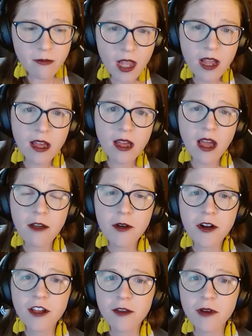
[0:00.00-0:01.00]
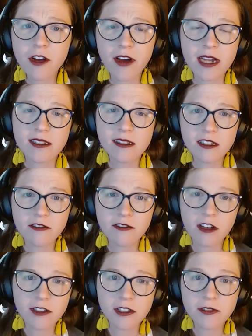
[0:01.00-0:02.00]
I would argue, a crisis of
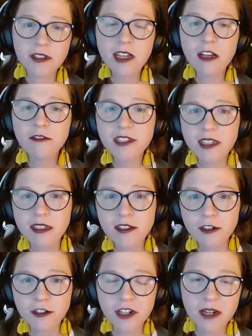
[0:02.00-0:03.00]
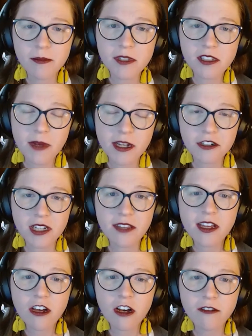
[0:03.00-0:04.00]
also self-censorship, especially in
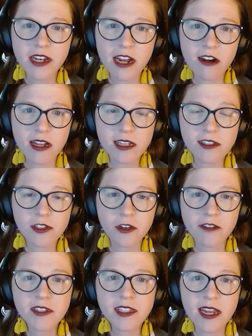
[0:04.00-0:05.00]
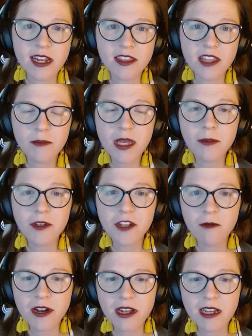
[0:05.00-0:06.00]
the COVID era, has sort of set in, that people
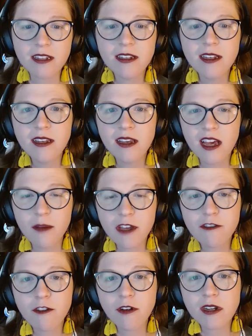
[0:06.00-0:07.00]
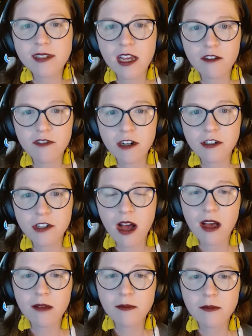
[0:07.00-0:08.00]
don't want to be forced out of their
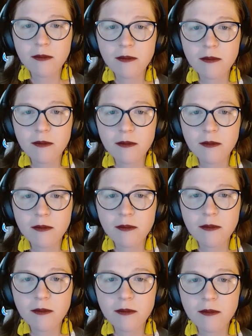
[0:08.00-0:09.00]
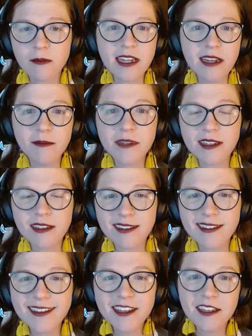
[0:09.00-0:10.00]
jobs if they are deemed
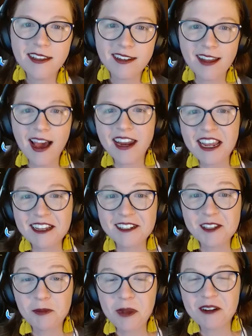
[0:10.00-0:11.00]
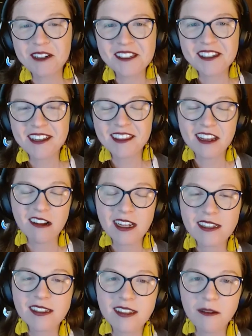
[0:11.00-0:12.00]
a naughty conspiracy
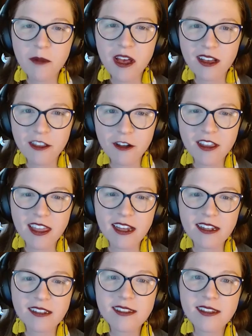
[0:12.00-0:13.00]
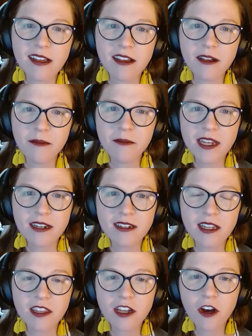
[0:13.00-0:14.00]
theorist, among other things,
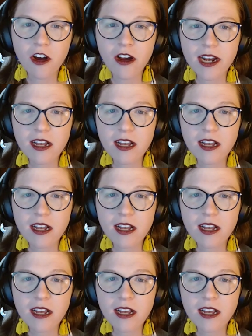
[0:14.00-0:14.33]
in the current